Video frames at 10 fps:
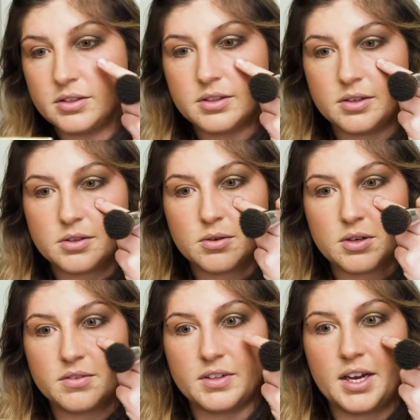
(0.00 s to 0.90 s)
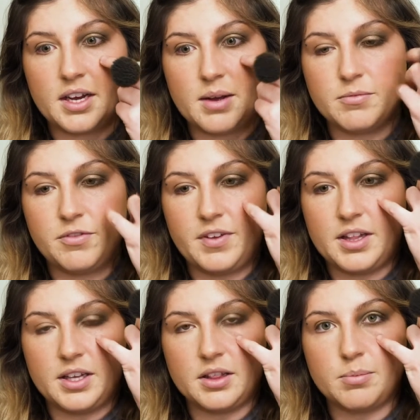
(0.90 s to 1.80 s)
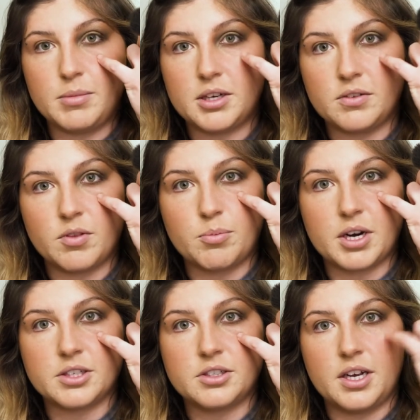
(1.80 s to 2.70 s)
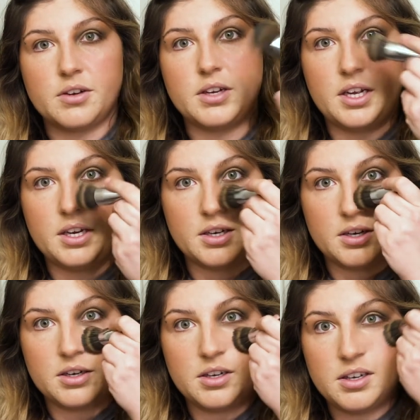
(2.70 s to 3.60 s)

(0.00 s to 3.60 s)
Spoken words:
so sort of like I'm feeling the middle of the brush down here.